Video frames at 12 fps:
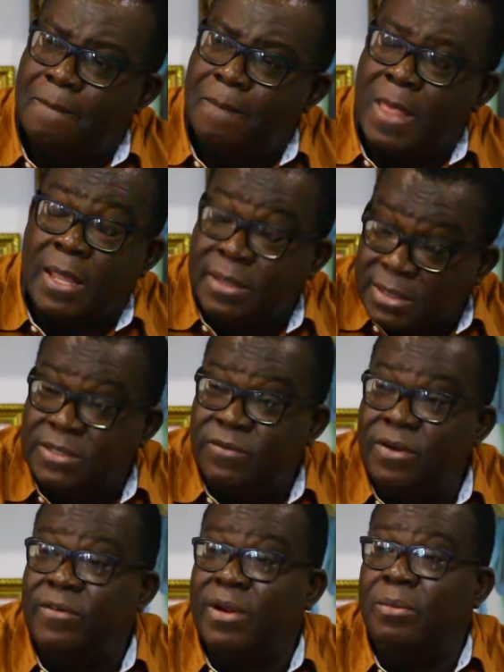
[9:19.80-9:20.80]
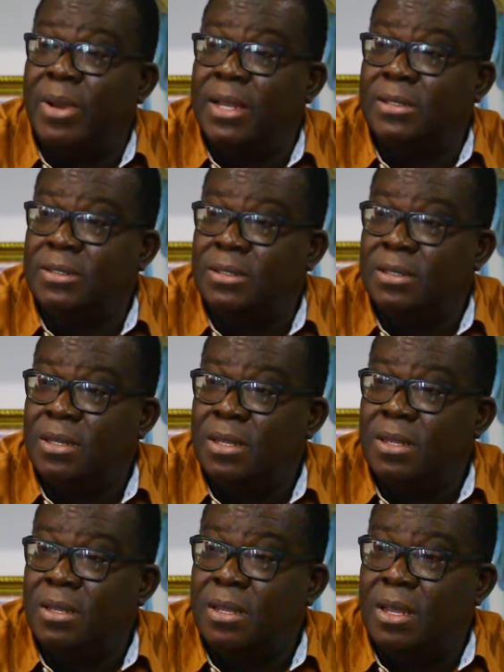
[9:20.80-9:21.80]
And this is very, very bad.
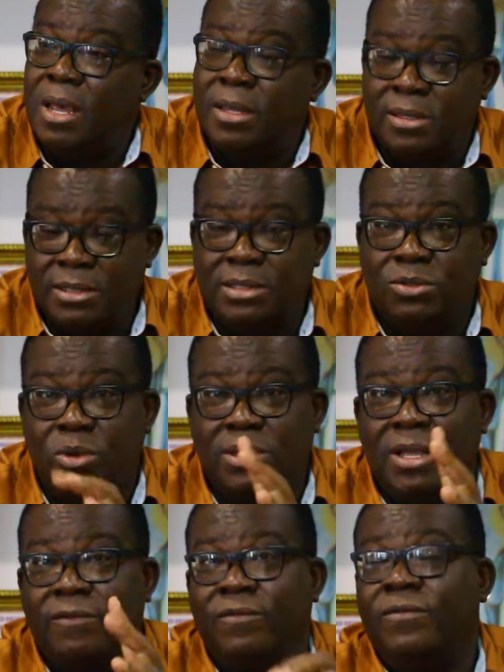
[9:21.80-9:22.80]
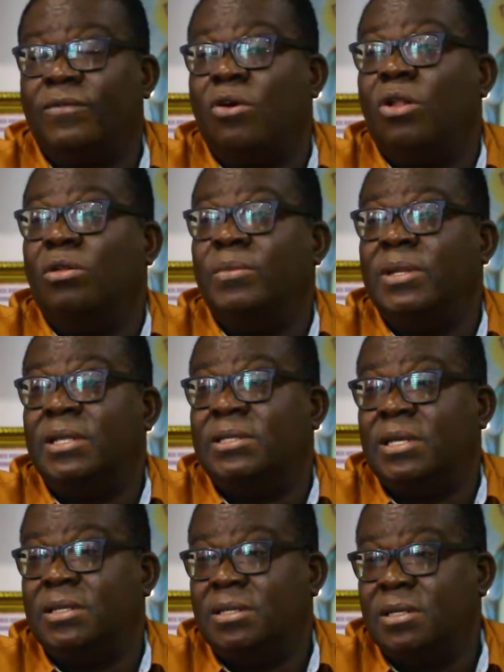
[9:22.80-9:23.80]
And this is what have
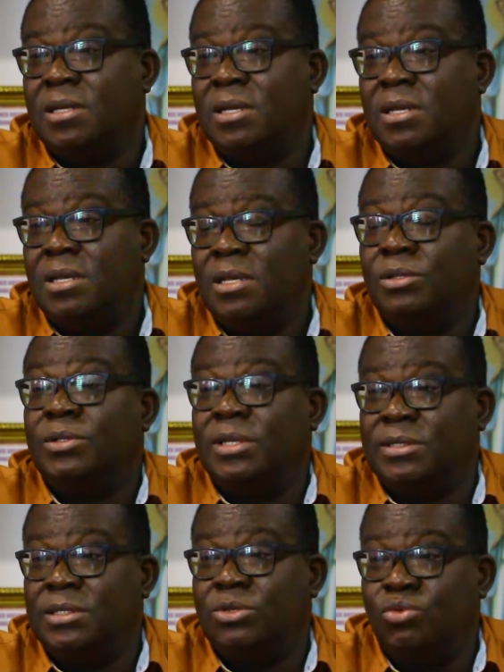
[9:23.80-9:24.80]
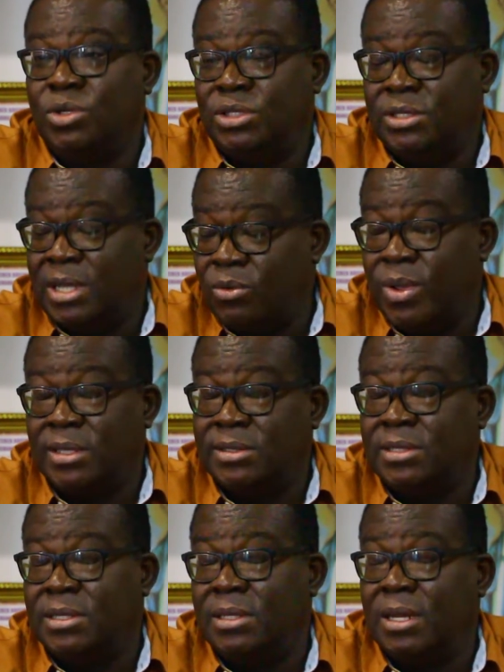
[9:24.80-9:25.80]
culminated into the situation that we are
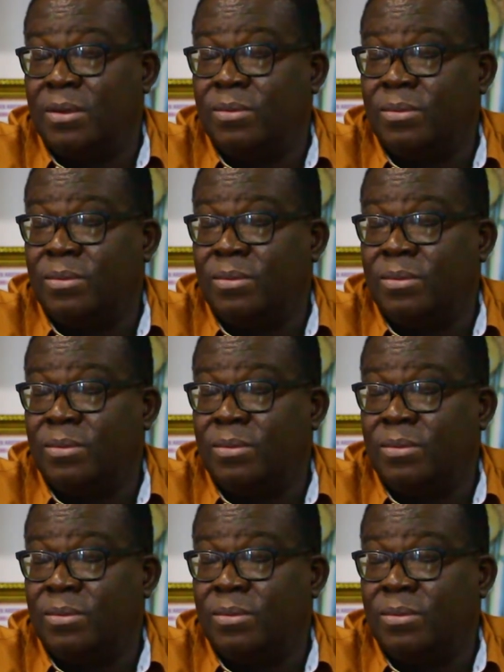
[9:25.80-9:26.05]
seeing now.